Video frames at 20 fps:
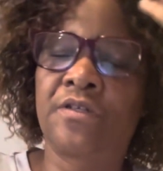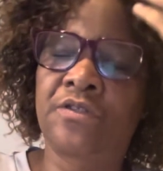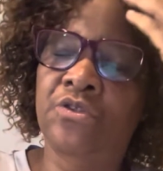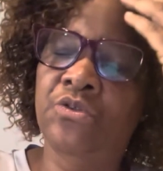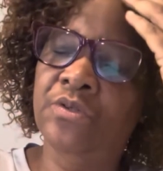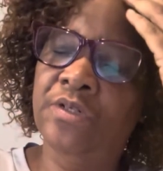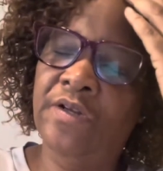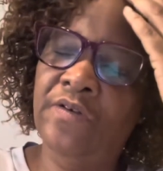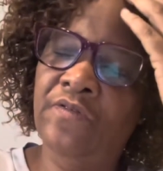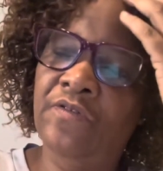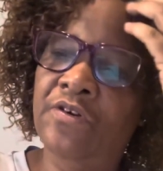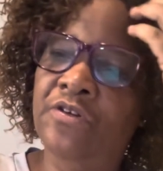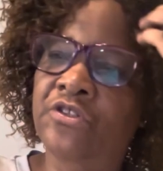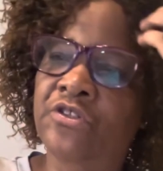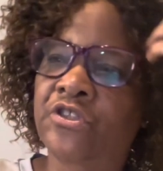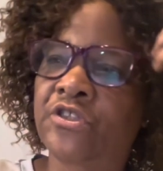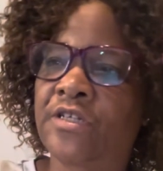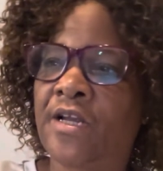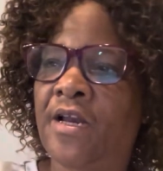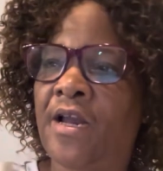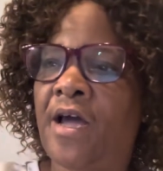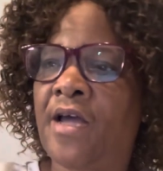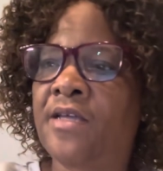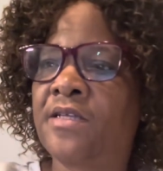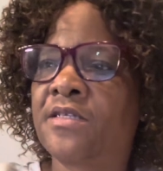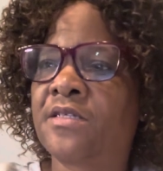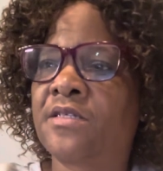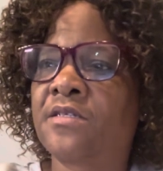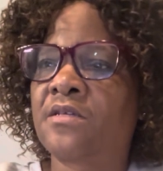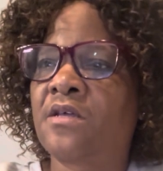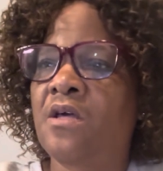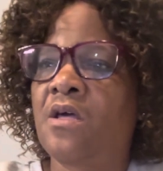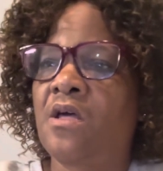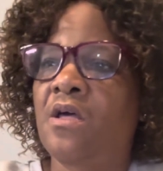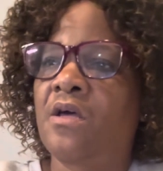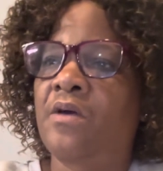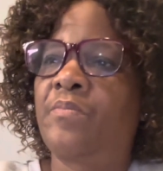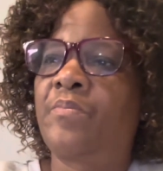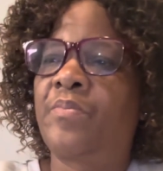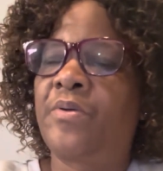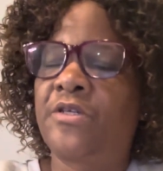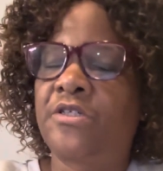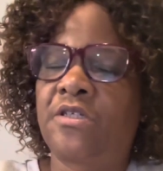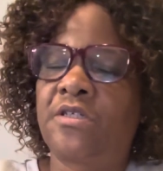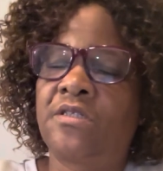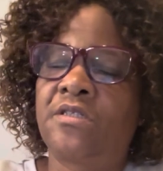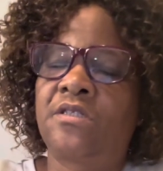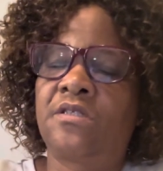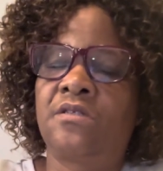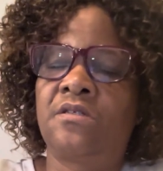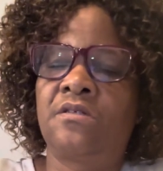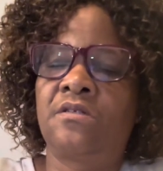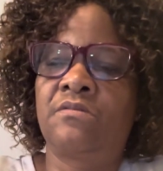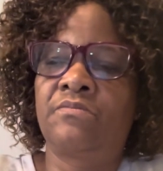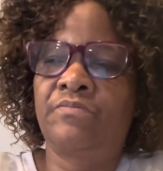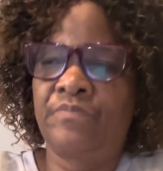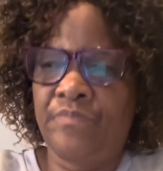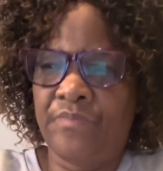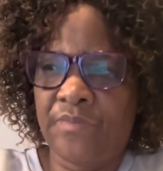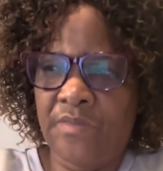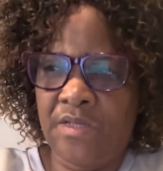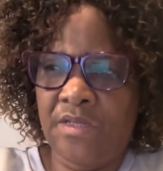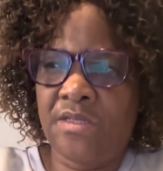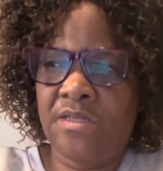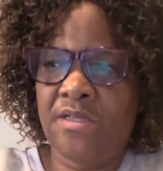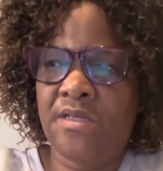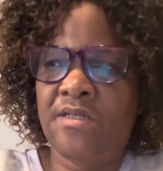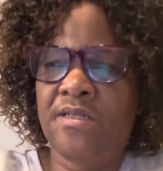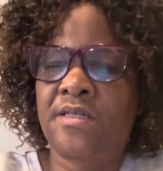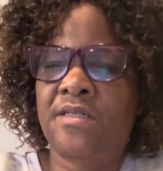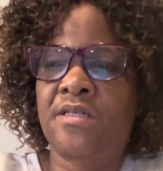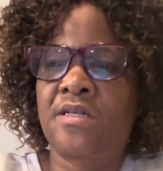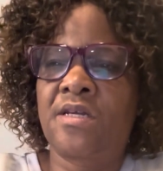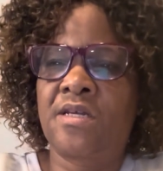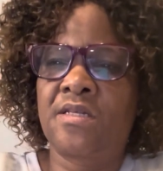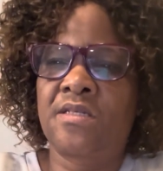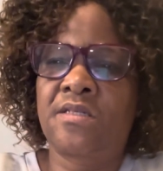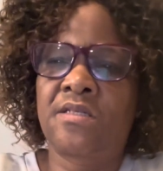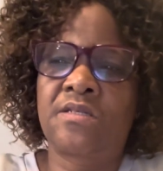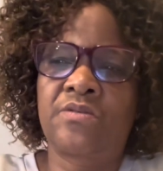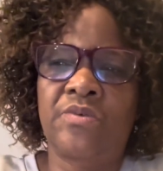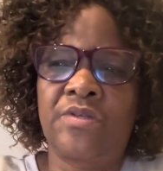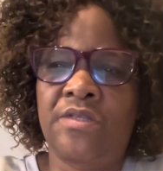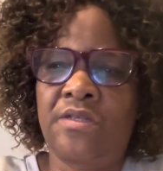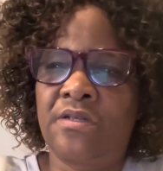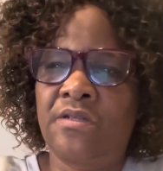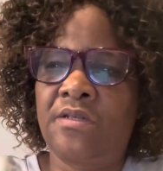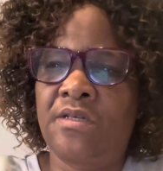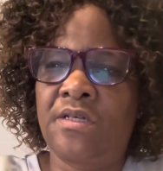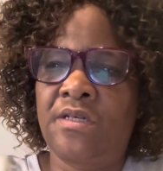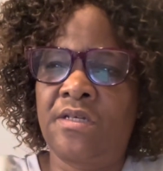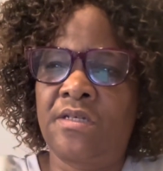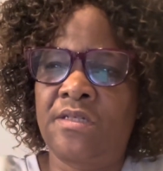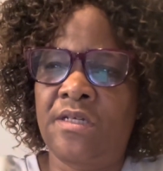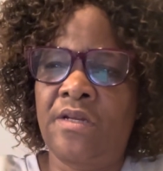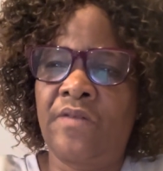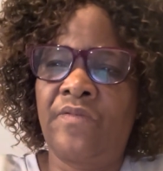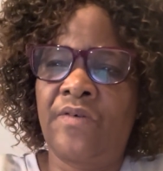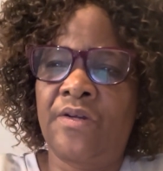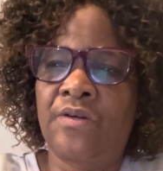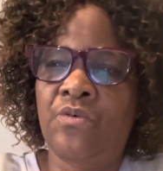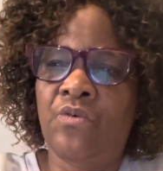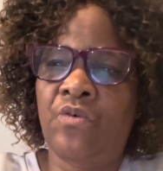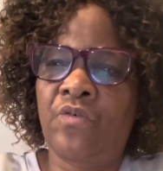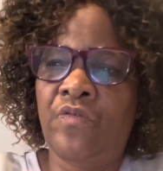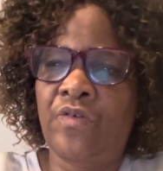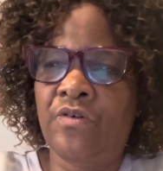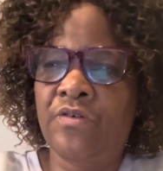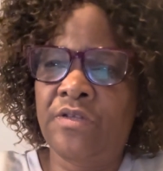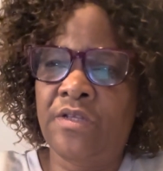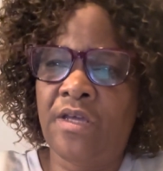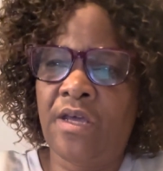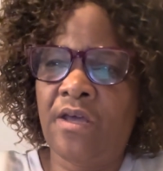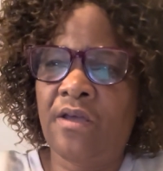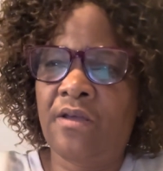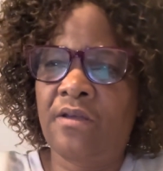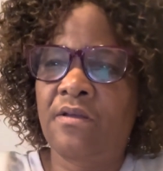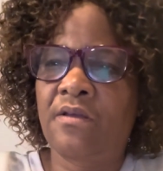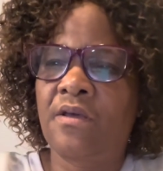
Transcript: revolutionize patient-centeredness within the delivery of healthcare.